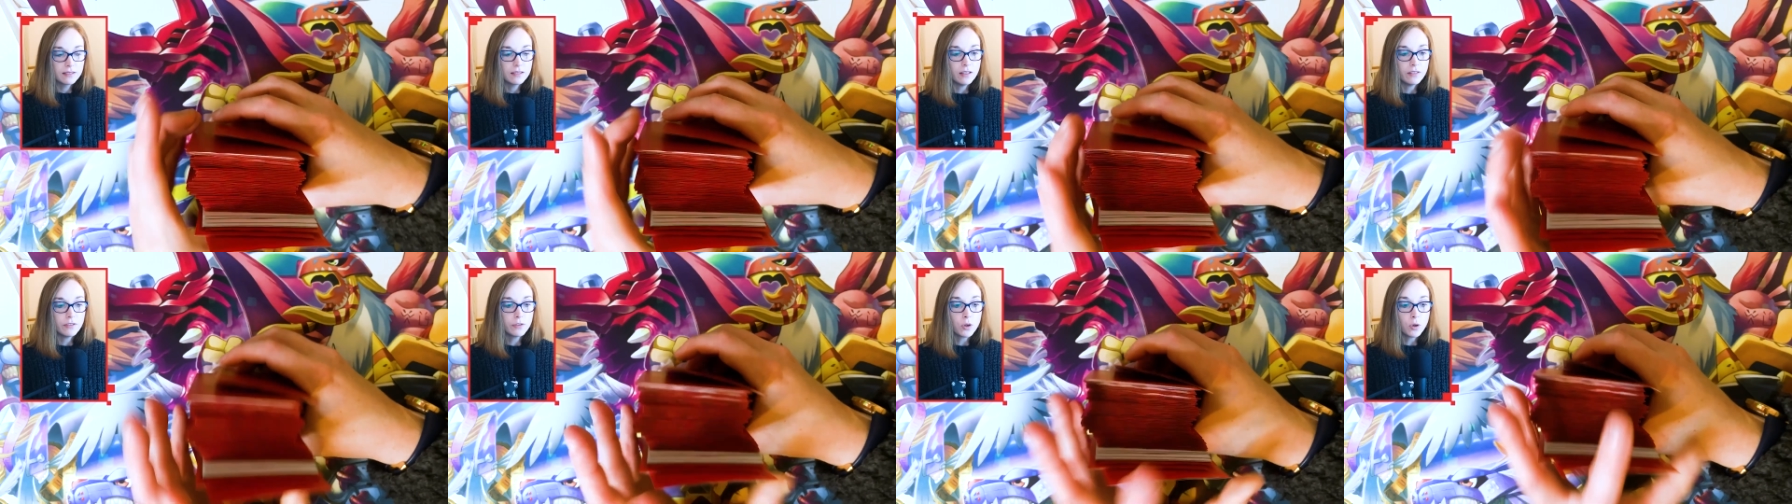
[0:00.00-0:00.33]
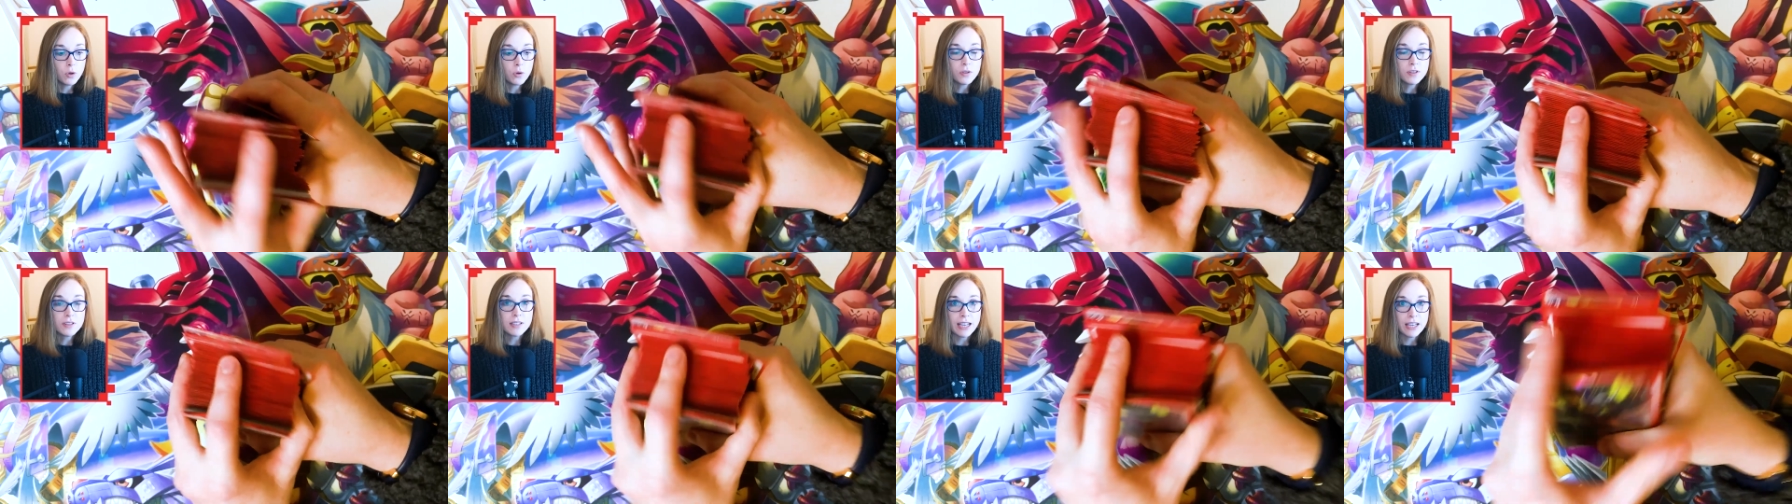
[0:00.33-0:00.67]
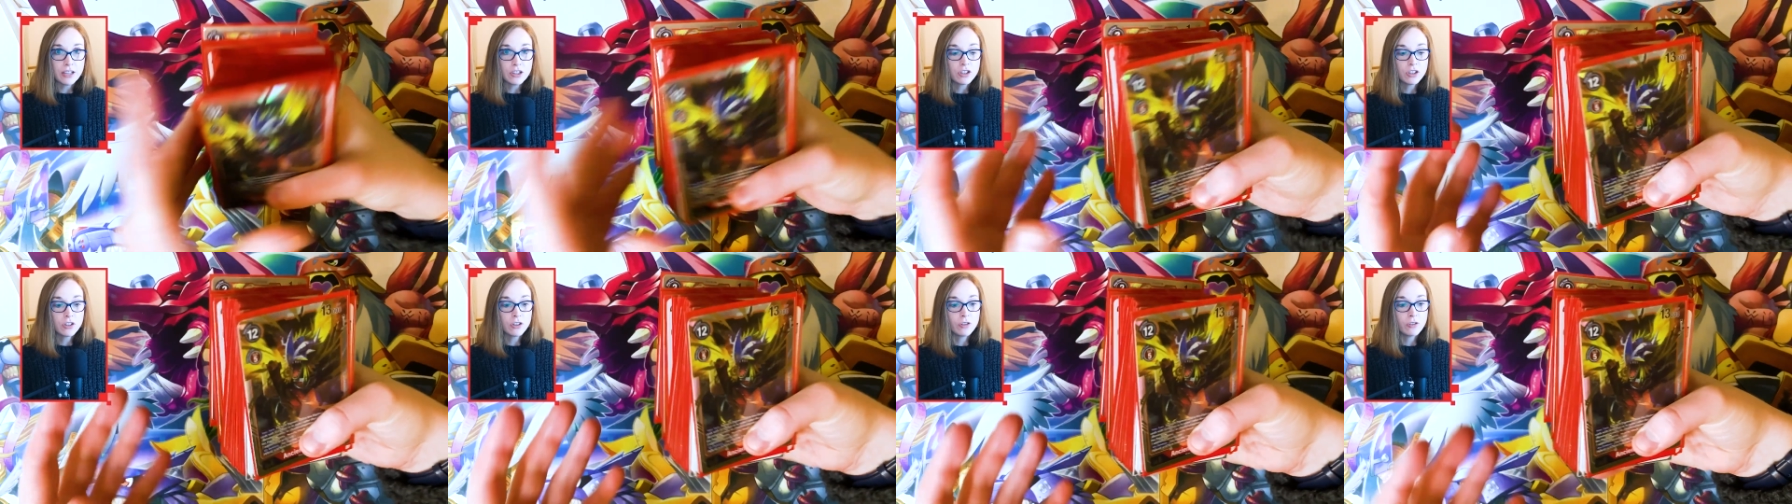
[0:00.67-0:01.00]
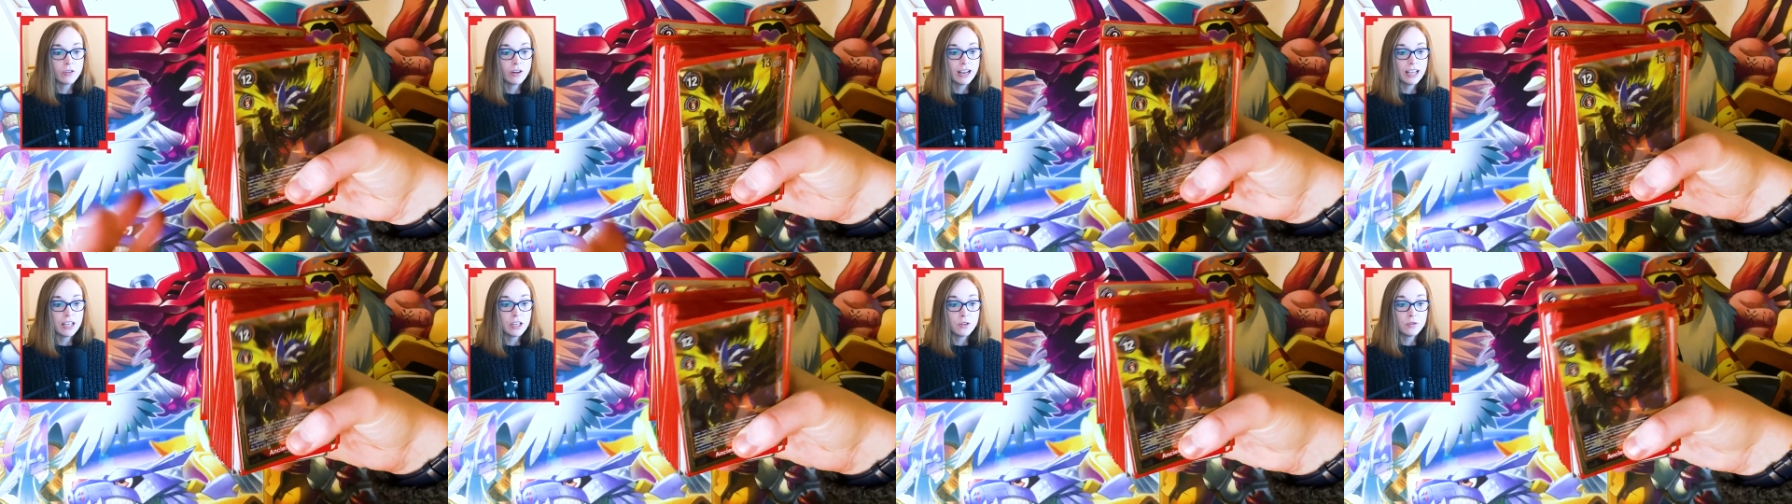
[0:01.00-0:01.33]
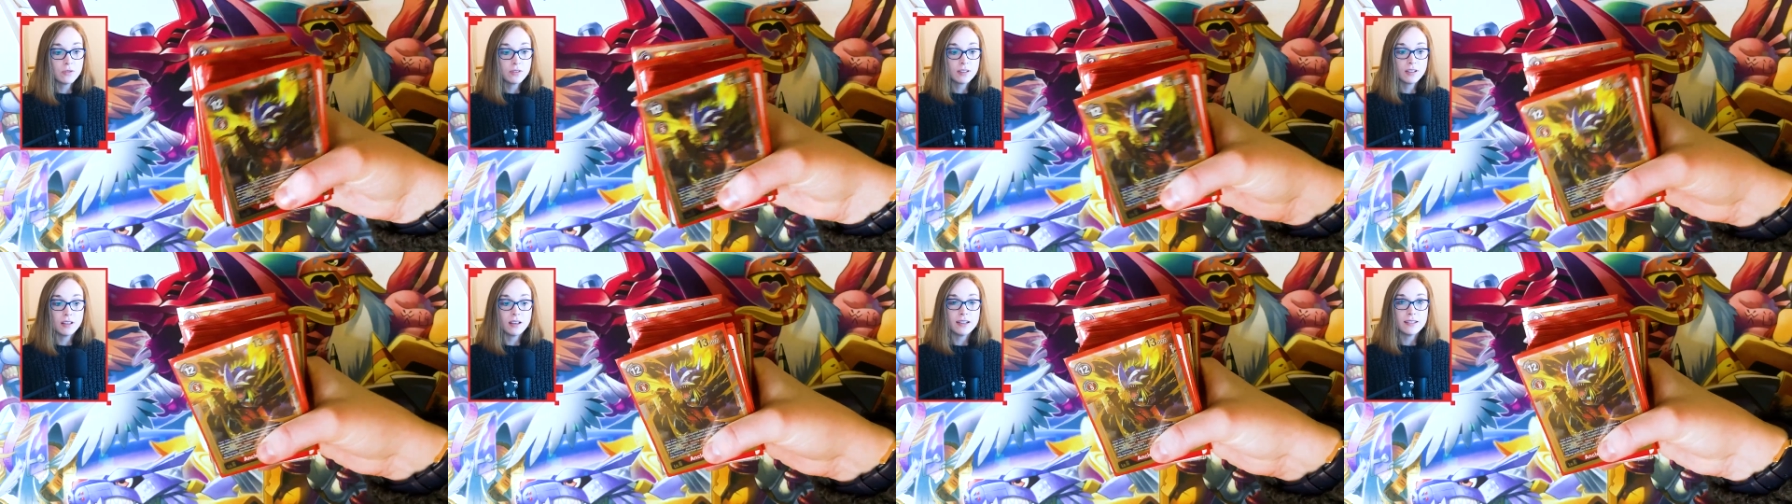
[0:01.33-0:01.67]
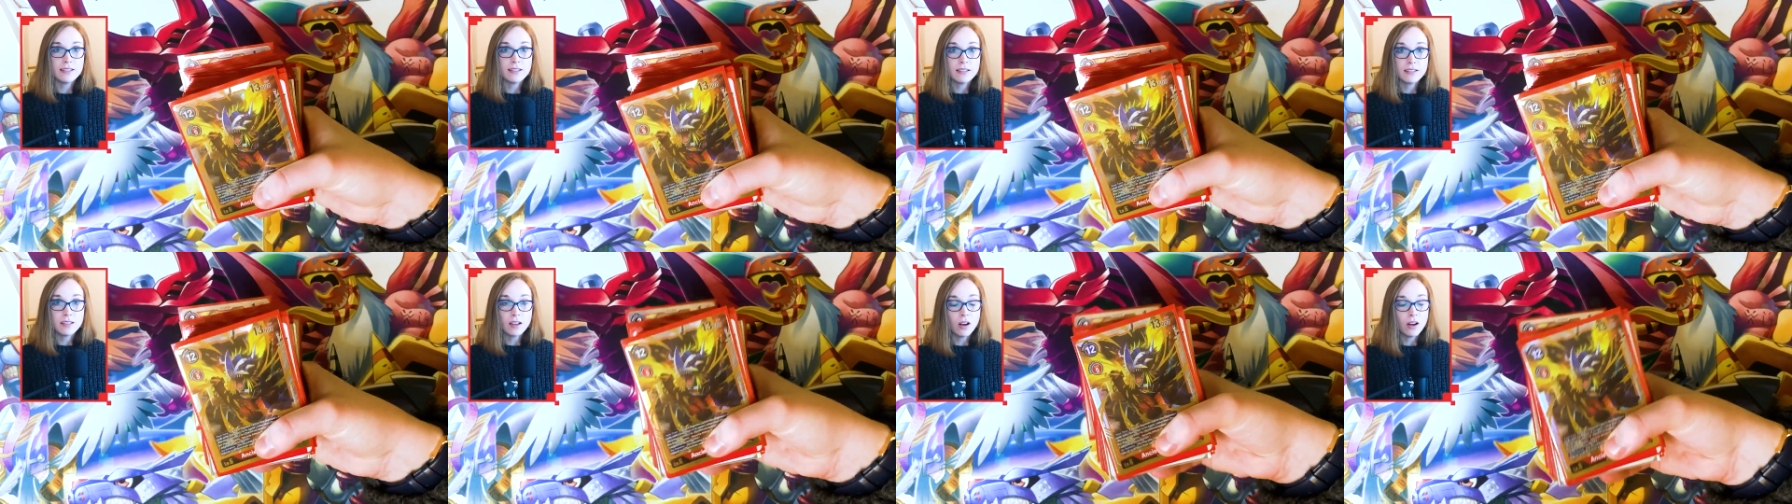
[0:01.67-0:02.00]
Of course, Ancient Grey
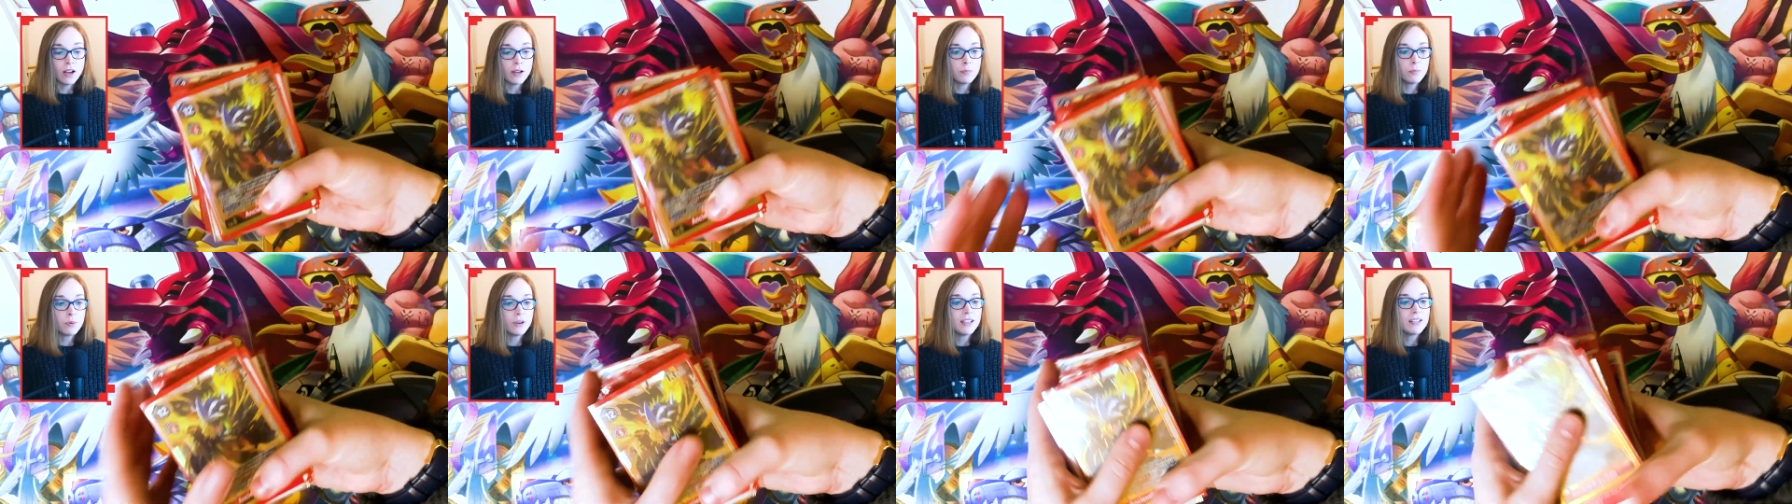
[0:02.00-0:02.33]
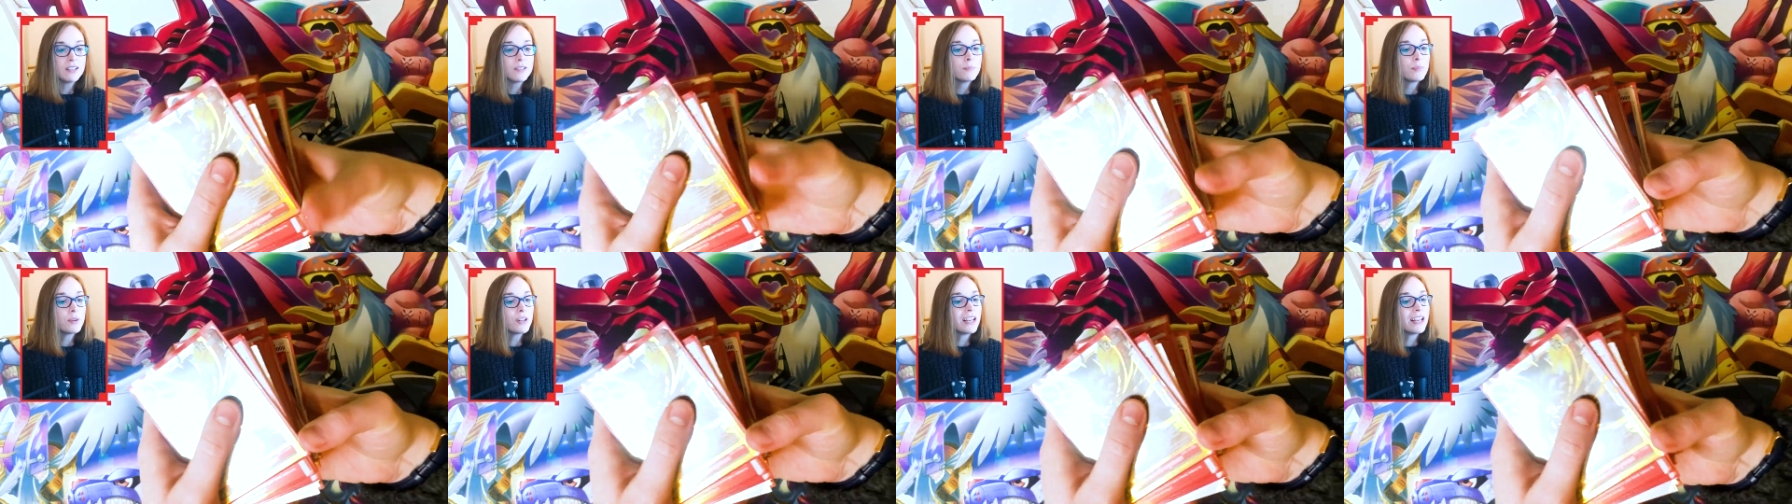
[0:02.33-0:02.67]
utilizes hybrids, but